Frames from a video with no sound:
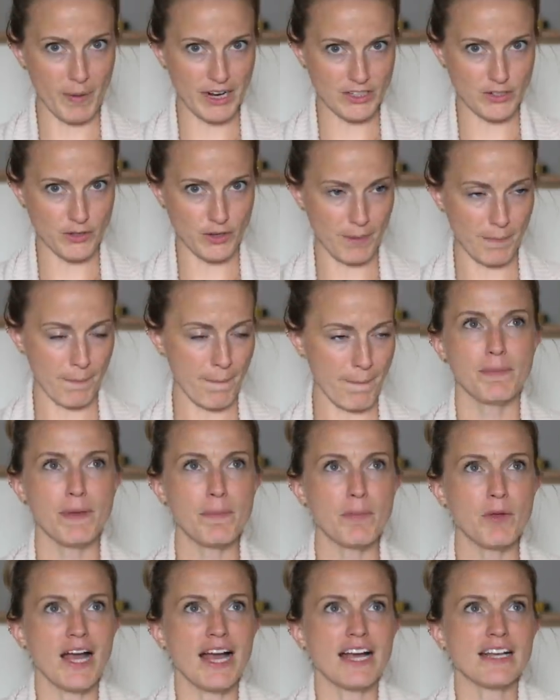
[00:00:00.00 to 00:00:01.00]
back to it,
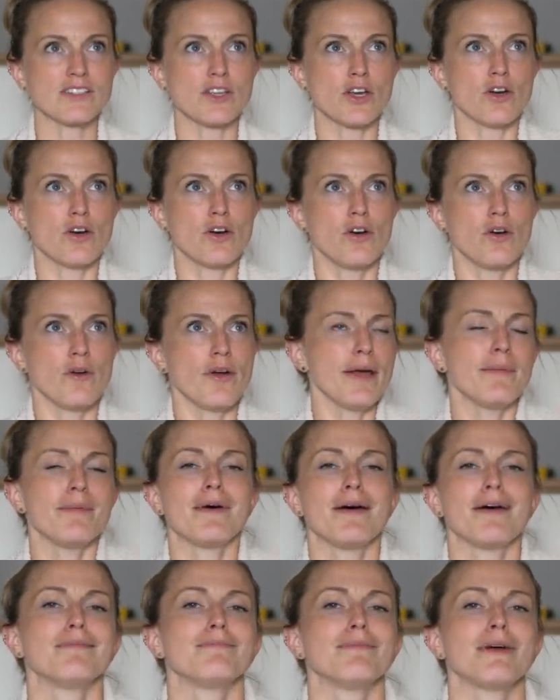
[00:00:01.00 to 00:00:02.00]
people ask, okay,
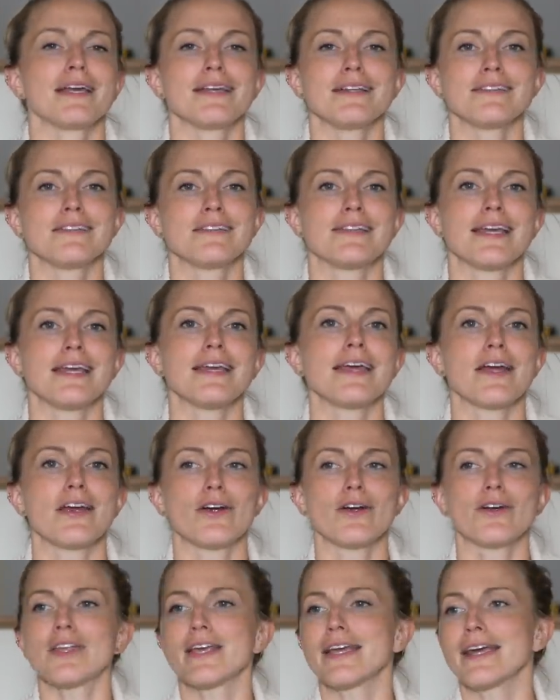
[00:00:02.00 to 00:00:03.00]
but my kid's in
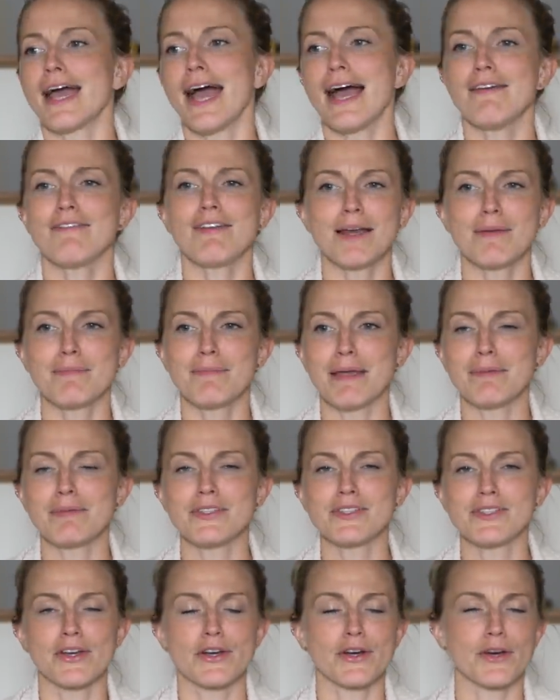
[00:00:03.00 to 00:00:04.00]
daycare or like I've got a
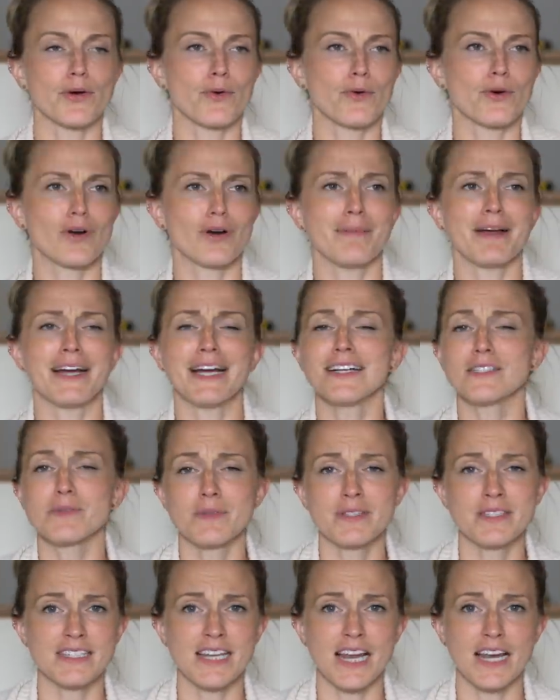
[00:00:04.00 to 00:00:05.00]
babysitter or my
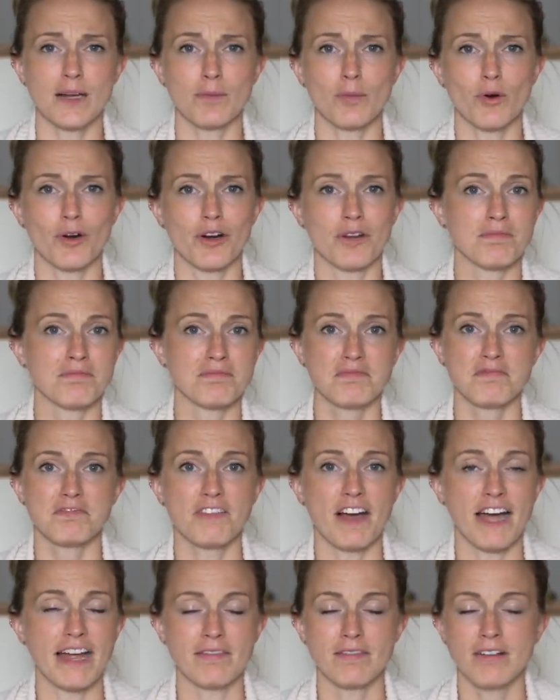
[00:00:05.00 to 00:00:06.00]
husband's not on board.
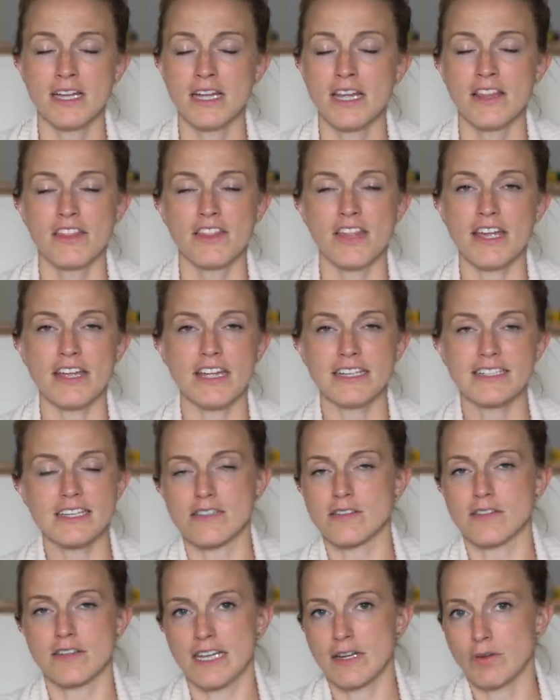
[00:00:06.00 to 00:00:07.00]
Fine. They, it
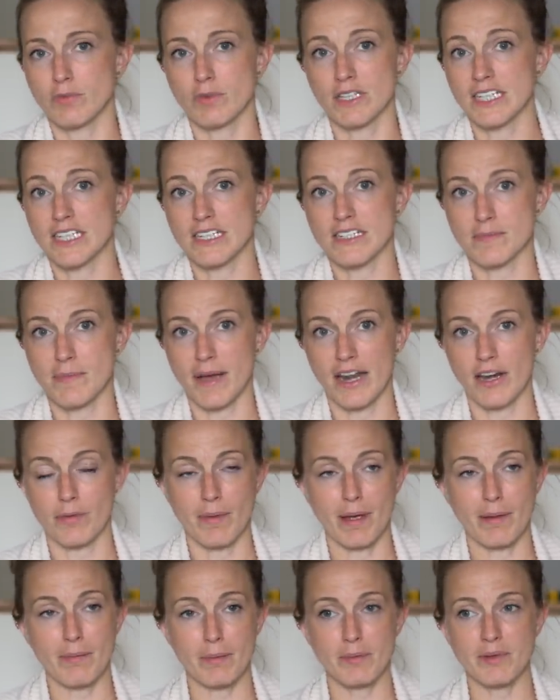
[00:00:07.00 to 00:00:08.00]
doesn't, it really doesn't matter.
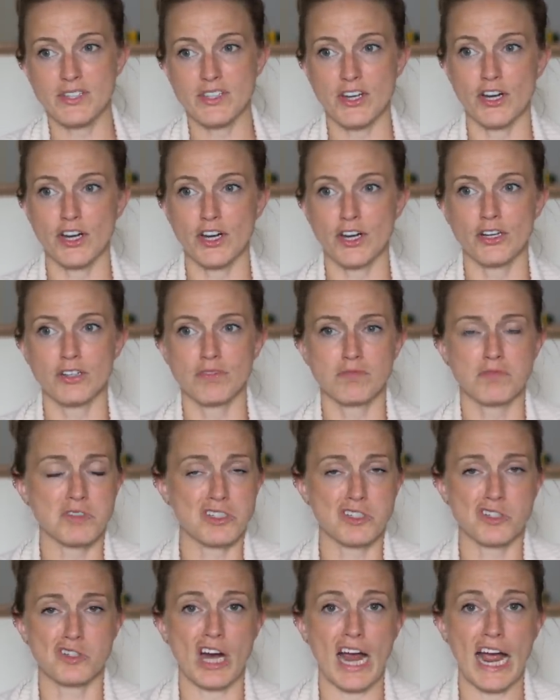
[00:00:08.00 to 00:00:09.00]
My babysitter
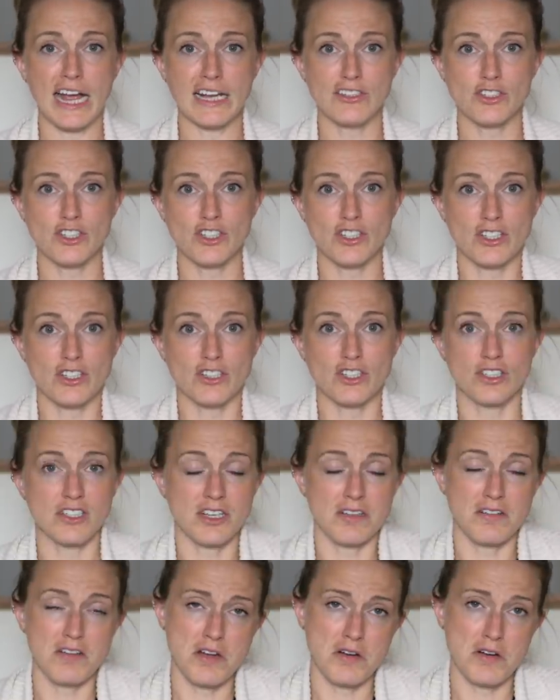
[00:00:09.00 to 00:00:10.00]
tries just because she's
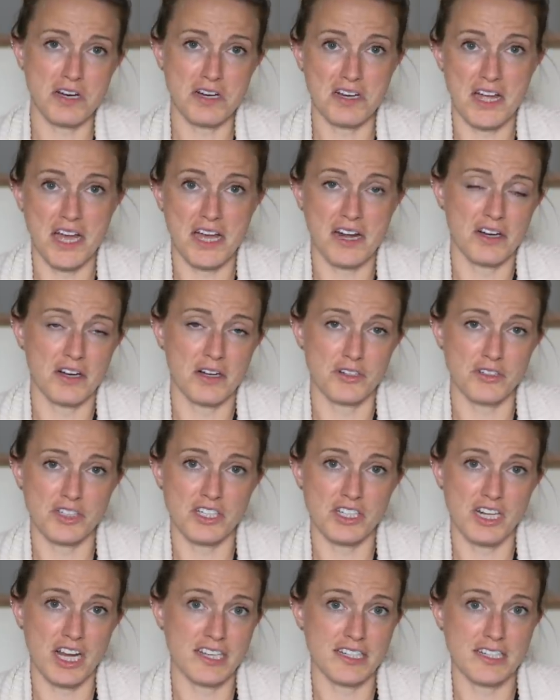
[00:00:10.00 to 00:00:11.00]
like, oh, I don't know,
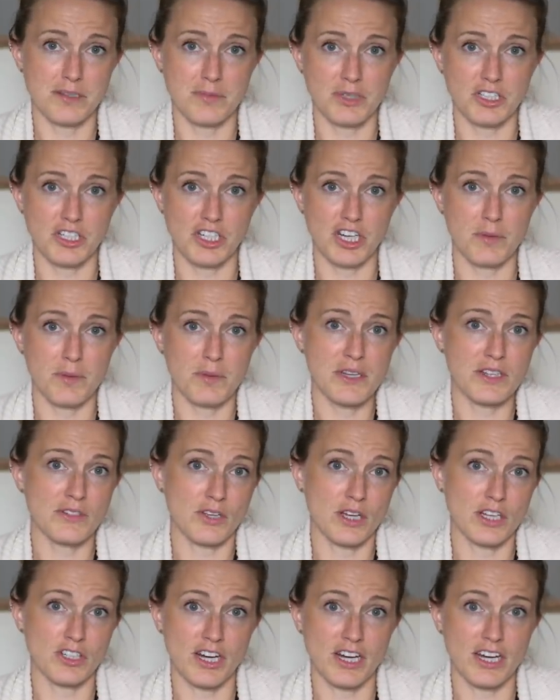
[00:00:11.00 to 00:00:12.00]
she kind of seemed like she had to pee,
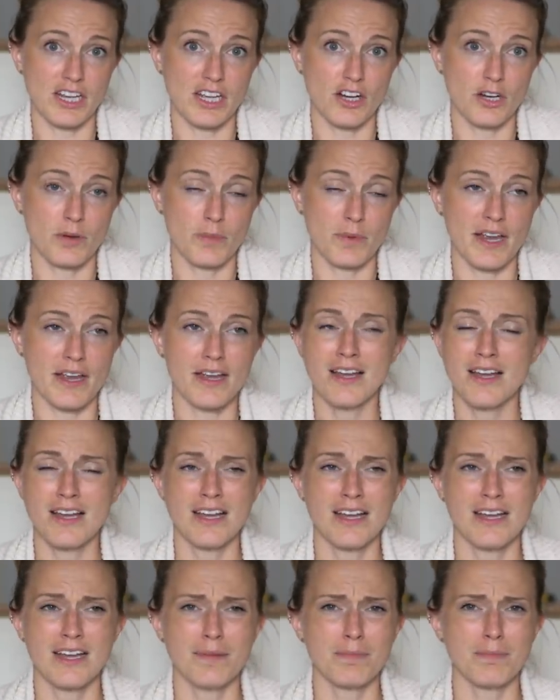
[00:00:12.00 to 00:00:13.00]
so I tried to get her to pee.
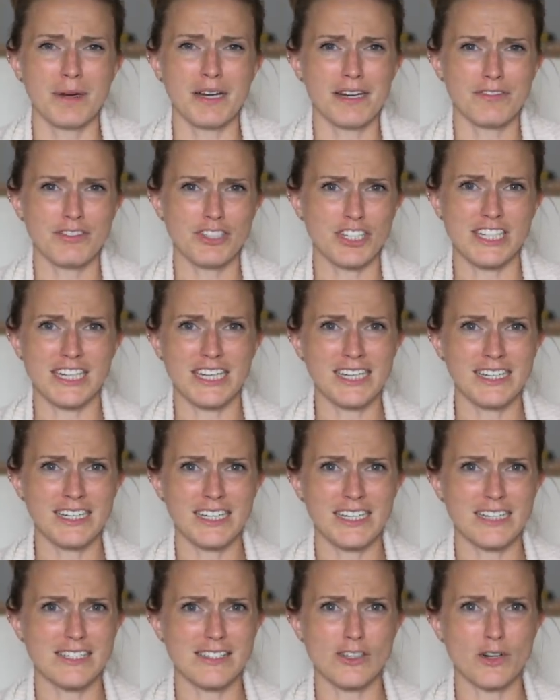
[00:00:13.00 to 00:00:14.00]
But if she
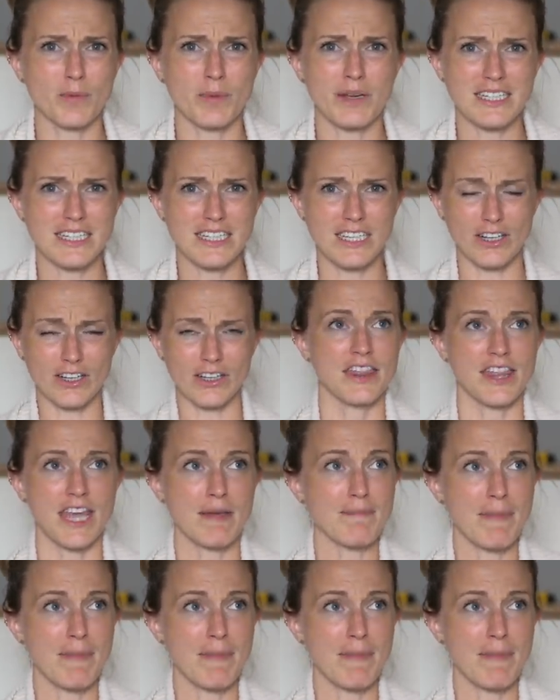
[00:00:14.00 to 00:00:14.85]
didn't, it's no big deal. They